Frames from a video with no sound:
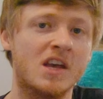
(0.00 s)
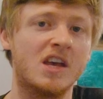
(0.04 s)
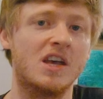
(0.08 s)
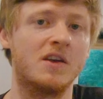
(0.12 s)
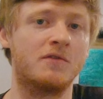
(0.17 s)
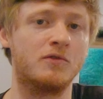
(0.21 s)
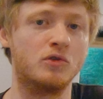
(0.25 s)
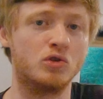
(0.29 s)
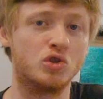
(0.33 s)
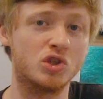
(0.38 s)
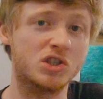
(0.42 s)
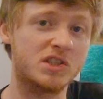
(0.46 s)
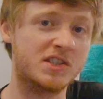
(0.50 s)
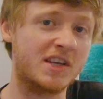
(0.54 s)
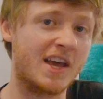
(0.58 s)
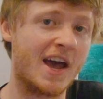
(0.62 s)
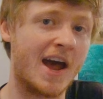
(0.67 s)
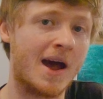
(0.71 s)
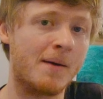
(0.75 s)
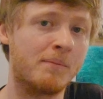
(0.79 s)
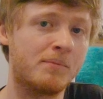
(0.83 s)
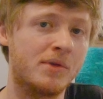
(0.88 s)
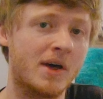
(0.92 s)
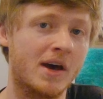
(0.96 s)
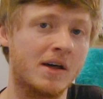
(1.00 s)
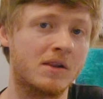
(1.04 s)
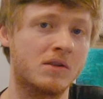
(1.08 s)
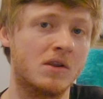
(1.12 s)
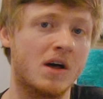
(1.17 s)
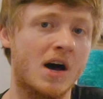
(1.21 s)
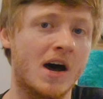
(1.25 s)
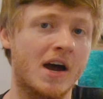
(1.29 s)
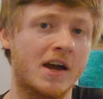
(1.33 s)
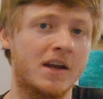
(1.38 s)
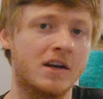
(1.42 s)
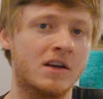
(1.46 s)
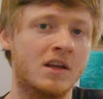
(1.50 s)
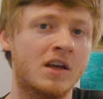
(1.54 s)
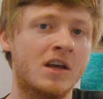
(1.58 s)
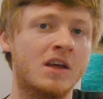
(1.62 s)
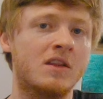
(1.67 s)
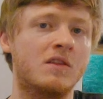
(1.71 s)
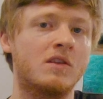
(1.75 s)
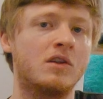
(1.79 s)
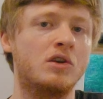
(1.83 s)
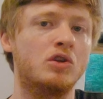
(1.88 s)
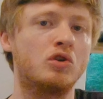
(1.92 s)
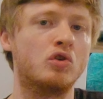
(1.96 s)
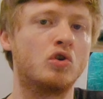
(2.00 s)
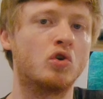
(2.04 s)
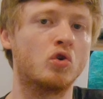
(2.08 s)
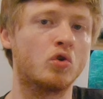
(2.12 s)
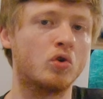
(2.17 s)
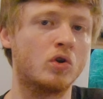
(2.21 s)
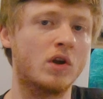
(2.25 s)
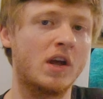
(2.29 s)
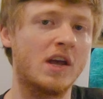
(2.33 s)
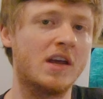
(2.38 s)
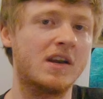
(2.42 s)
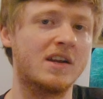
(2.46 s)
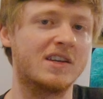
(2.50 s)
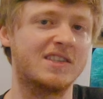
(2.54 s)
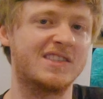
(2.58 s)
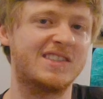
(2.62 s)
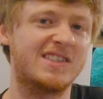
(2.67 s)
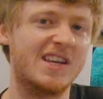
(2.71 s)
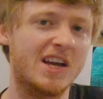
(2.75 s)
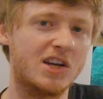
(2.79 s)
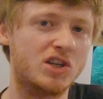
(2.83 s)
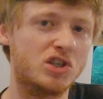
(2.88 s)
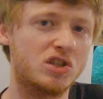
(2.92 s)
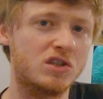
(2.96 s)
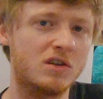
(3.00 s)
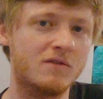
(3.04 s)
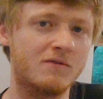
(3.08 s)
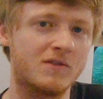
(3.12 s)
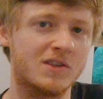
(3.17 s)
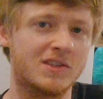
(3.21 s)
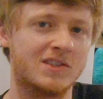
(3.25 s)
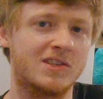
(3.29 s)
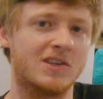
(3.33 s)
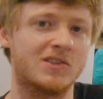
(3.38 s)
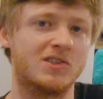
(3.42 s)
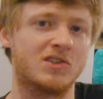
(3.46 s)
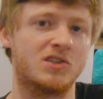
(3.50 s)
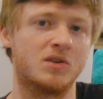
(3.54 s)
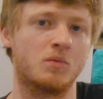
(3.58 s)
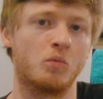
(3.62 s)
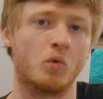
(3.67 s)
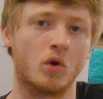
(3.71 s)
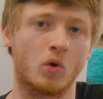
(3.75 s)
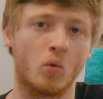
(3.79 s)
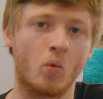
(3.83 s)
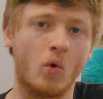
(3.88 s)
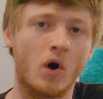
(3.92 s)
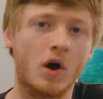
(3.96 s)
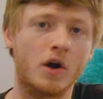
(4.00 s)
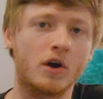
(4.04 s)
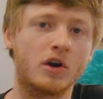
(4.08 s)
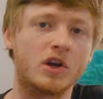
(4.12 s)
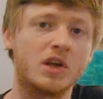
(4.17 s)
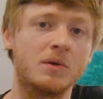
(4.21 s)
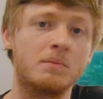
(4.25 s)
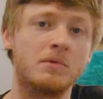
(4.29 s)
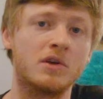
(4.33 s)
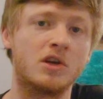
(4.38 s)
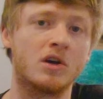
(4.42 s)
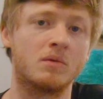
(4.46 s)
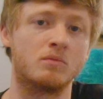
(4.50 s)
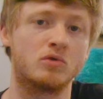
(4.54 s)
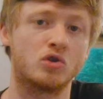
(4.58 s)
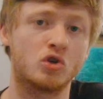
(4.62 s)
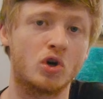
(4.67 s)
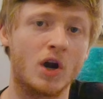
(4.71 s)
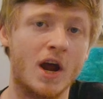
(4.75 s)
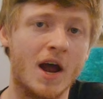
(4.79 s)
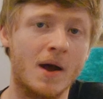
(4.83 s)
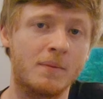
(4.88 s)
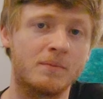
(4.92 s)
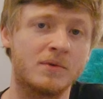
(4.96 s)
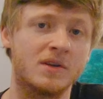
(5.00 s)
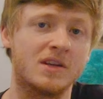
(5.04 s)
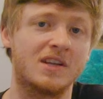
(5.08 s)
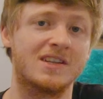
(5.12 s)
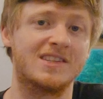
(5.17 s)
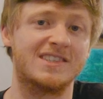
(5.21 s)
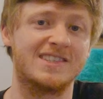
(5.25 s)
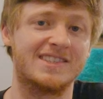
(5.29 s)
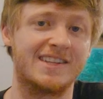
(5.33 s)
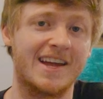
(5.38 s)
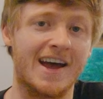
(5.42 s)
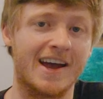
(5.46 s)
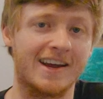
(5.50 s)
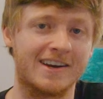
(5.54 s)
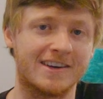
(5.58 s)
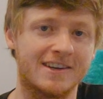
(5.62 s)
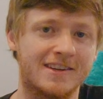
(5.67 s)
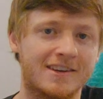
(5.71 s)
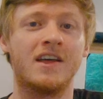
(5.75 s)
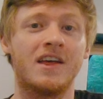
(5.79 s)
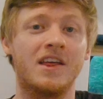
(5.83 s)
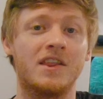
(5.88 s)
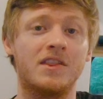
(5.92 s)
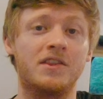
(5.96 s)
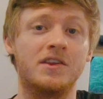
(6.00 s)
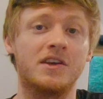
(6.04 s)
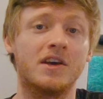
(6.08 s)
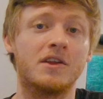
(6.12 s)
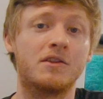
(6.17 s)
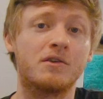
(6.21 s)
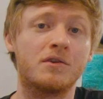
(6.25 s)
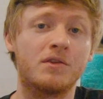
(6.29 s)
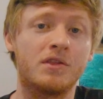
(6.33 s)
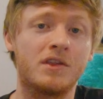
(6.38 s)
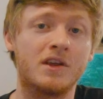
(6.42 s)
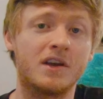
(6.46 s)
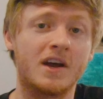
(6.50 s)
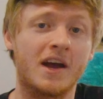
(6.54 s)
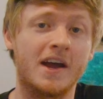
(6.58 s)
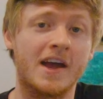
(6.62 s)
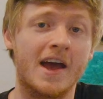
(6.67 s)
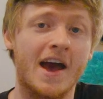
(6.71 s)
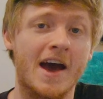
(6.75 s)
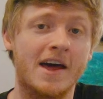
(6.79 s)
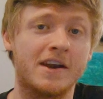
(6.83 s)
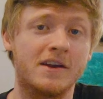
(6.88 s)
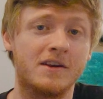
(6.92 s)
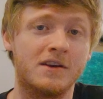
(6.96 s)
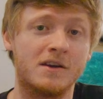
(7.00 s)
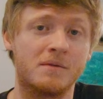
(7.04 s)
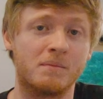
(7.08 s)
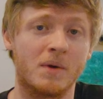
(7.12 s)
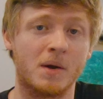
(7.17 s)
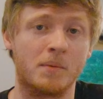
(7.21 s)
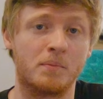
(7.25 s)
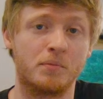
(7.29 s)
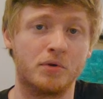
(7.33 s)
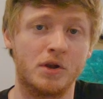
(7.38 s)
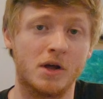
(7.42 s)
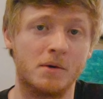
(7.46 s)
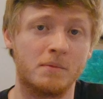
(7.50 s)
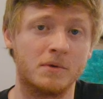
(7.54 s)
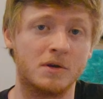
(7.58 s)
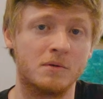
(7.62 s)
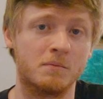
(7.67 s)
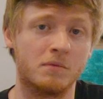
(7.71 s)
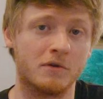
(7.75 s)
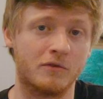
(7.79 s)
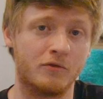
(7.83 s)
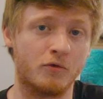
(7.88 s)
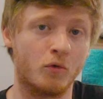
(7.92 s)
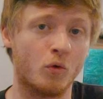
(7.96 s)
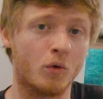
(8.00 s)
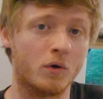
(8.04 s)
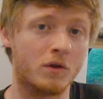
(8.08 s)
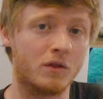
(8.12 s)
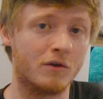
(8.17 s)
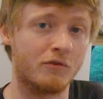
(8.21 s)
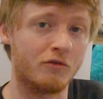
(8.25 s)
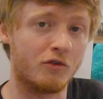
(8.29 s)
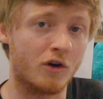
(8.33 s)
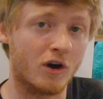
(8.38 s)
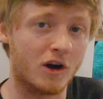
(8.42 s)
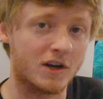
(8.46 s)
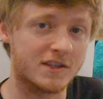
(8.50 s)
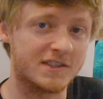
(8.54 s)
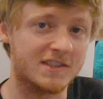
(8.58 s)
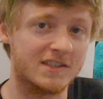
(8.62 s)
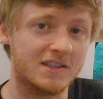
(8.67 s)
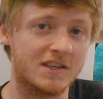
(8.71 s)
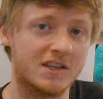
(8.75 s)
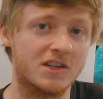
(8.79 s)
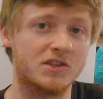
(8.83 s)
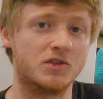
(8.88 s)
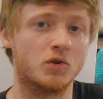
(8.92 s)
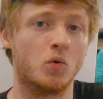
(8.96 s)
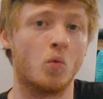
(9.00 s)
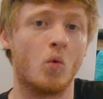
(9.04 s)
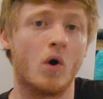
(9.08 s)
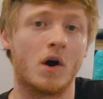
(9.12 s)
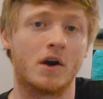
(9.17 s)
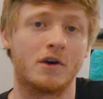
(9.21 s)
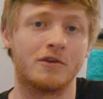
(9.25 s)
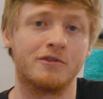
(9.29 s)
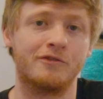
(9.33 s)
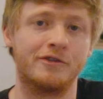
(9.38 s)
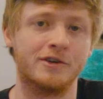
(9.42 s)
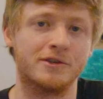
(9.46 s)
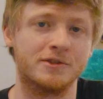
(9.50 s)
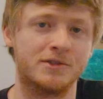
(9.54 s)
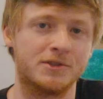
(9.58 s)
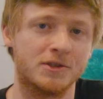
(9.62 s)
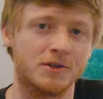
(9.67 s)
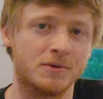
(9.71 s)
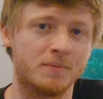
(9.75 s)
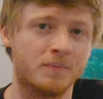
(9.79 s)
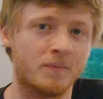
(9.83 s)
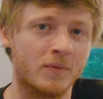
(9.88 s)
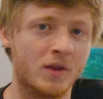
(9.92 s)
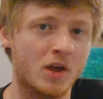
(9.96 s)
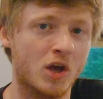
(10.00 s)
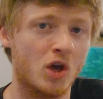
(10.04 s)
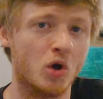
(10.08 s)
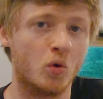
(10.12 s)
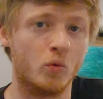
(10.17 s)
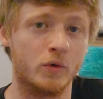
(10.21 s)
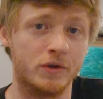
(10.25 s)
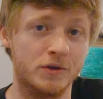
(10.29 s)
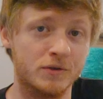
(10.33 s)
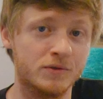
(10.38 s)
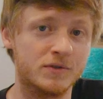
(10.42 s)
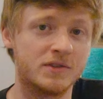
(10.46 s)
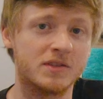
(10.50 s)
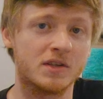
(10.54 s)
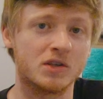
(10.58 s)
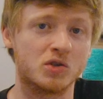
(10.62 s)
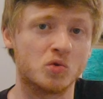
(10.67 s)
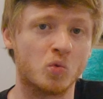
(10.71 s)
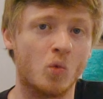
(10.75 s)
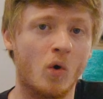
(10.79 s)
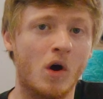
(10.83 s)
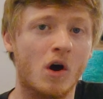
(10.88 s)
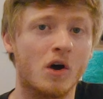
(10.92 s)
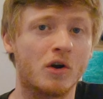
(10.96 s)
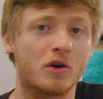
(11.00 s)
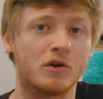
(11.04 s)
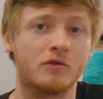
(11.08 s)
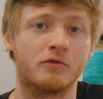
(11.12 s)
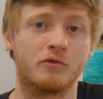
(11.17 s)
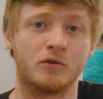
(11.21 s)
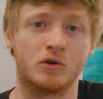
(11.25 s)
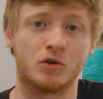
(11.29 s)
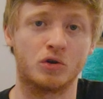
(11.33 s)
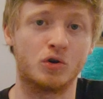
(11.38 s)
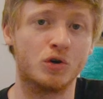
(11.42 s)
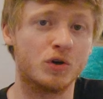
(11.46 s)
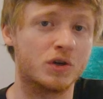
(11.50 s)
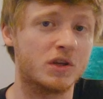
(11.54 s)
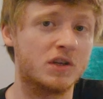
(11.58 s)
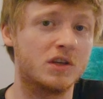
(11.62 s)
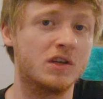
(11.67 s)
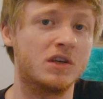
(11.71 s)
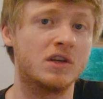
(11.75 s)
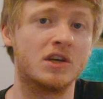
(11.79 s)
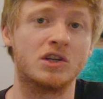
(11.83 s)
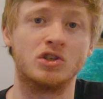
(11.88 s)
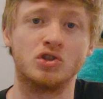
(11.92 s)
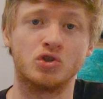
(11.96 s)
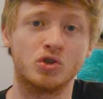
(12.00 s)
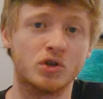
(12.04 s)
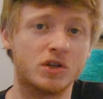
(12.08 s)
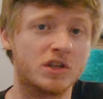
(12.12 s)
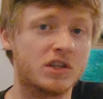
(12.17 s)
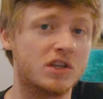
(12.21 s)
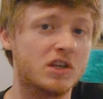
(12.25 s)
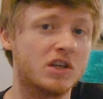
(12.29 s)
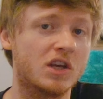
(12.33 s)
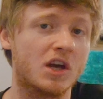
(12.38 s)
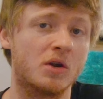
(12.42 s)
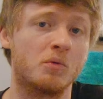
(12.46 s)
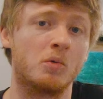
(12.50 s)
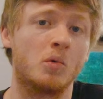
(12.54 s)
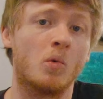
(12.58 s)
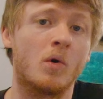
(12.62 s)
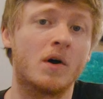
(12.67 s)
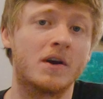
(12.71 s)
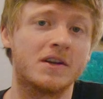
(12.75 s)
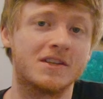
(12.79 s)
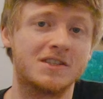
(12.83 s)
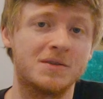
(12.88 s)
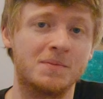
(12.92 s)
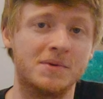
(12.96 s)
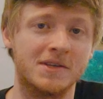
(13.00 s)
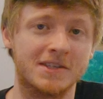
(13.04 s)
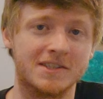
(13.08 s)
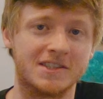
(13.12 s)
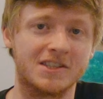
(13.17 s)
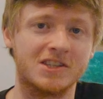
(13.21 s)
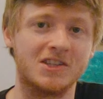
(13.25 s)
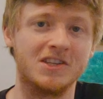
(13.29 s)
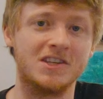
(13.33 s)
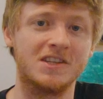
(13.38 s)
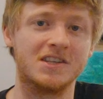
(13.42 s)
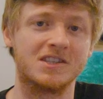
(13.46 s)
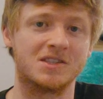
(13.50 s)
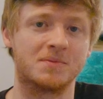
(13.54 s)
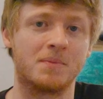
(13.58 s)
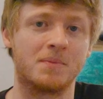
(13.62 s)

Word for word: If you just cap that line, then you create a section of the system where water can become trapped and stagnant. The other thing I added in my plumbing before the faucet is a water filter. We use this water for cooking and drinking, and we want it to be as clean as